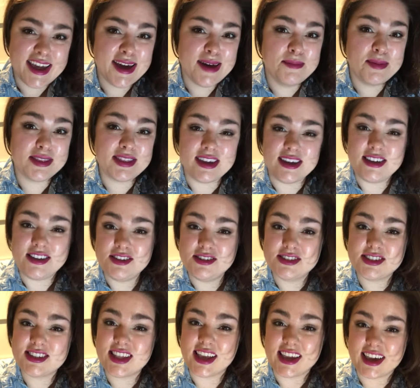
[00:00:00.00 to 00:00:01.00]
But they
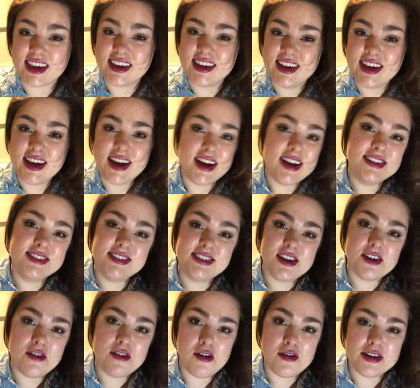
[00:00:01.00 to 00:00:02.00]
use like a
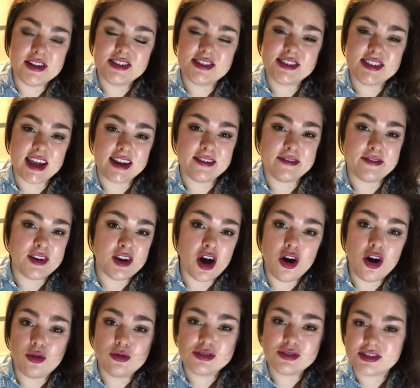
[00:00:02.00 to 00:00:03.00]
0 instead of an
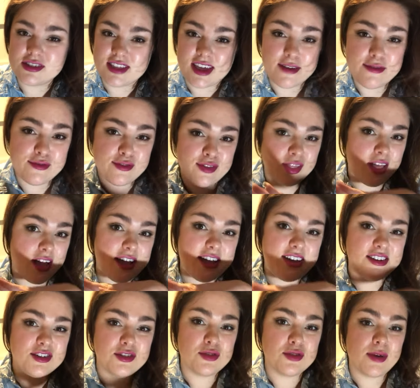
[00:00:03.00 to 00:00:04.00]
O, so they fly
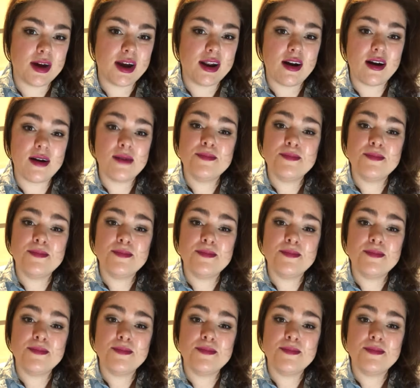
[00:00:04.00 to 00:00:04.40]
under the radar.